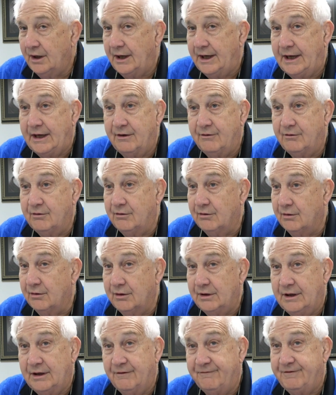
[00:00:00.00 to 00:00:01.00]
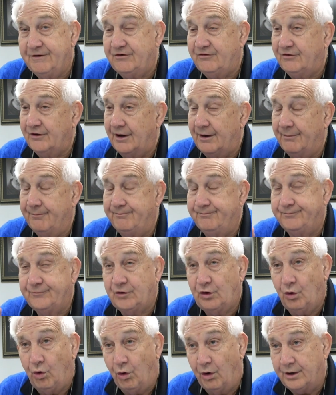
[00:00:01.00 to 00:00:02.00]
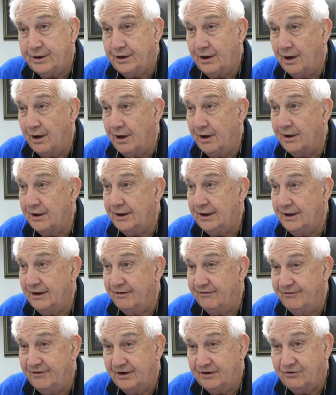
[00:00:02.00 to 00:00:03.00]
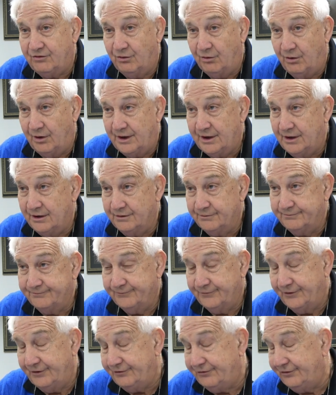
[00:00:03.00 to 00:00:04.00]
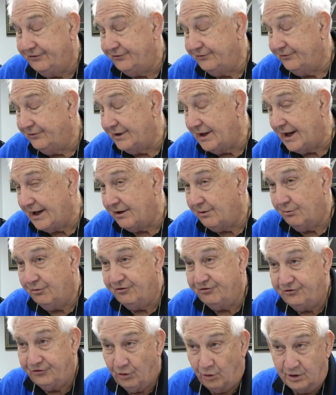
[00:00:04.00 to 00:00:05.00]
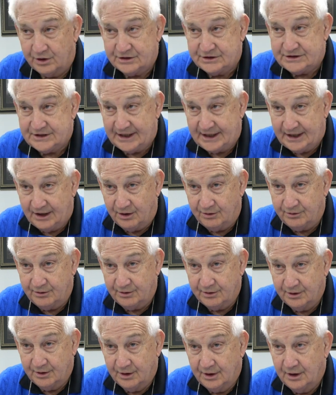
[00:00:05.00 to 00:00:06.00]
And if it's a courtyard in Victoria. This is not a resort town.